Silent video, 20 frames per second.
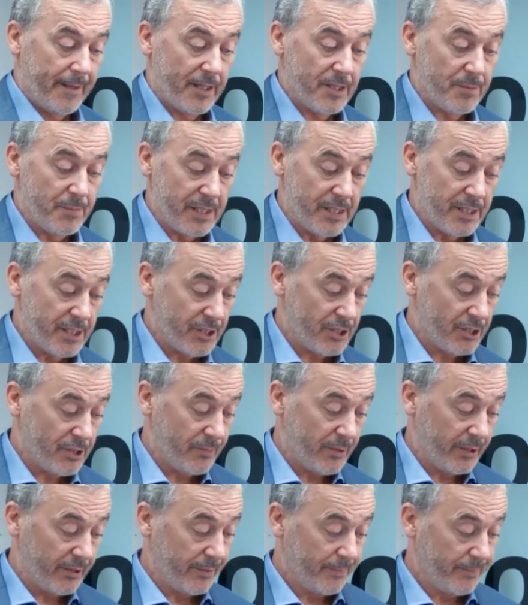That's me just
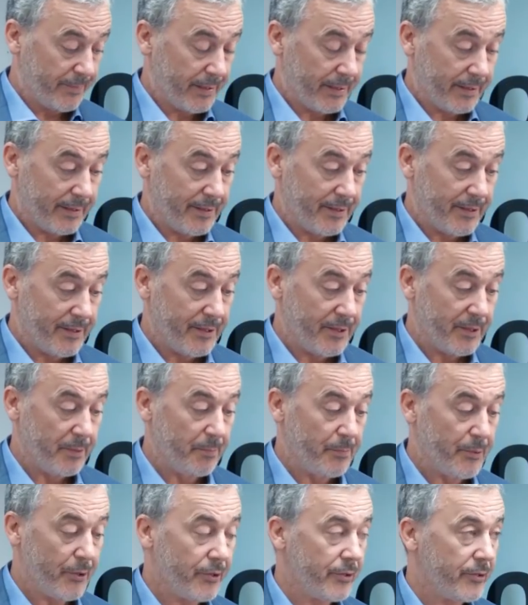summing up then. The
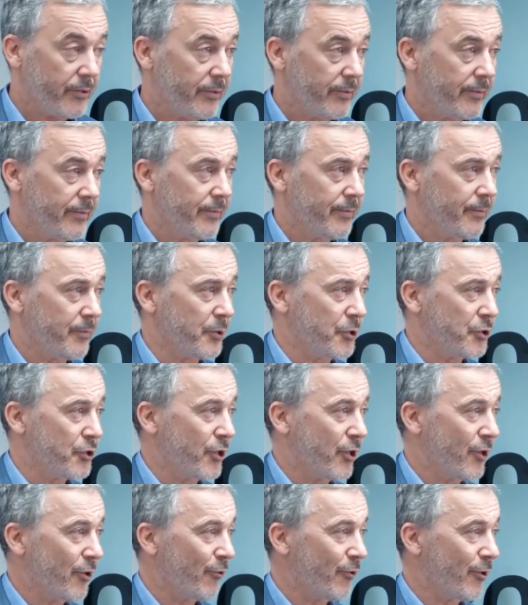book would have
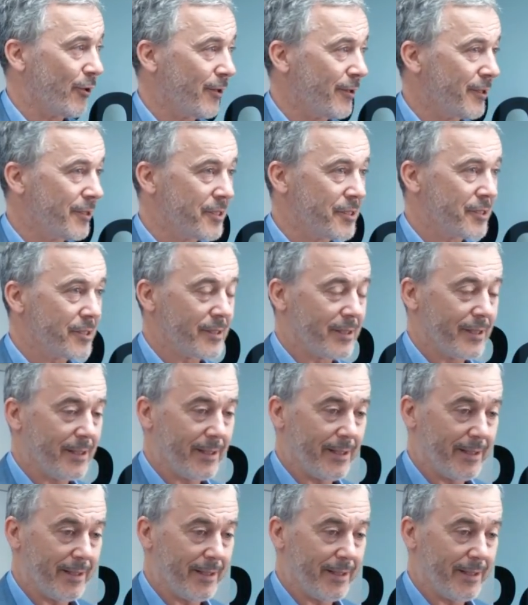turned around as